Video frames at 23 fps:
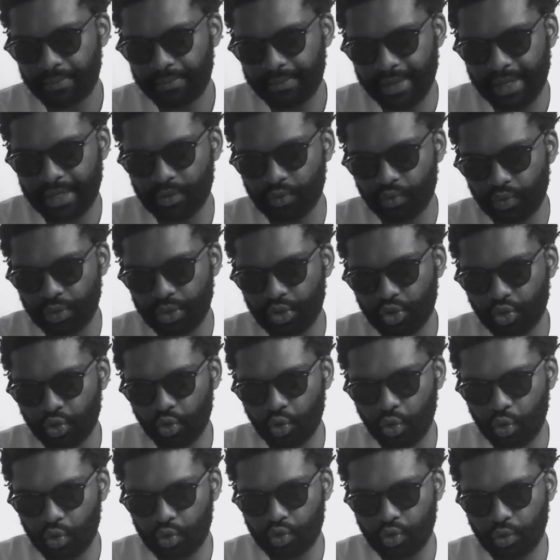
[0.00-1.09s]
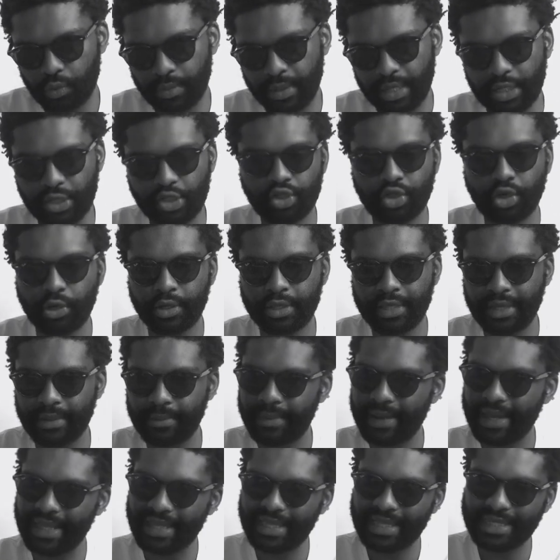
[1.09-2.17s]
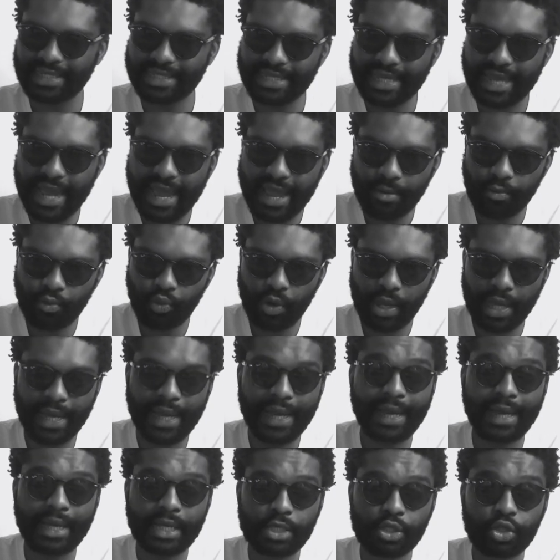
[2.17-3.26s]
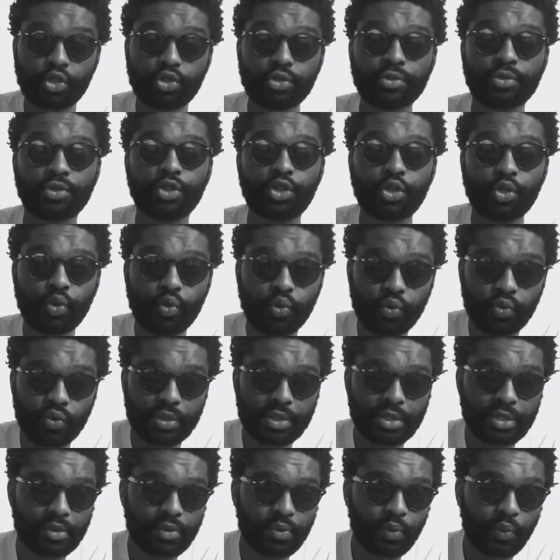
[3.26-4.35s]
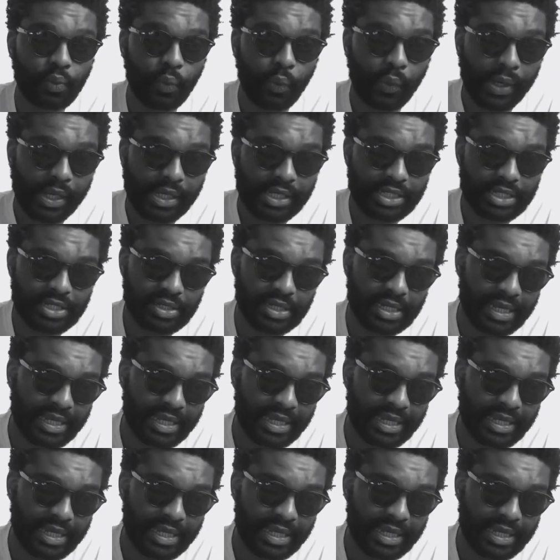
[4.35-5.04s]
but we should also make sure that by the time we are asked to choose which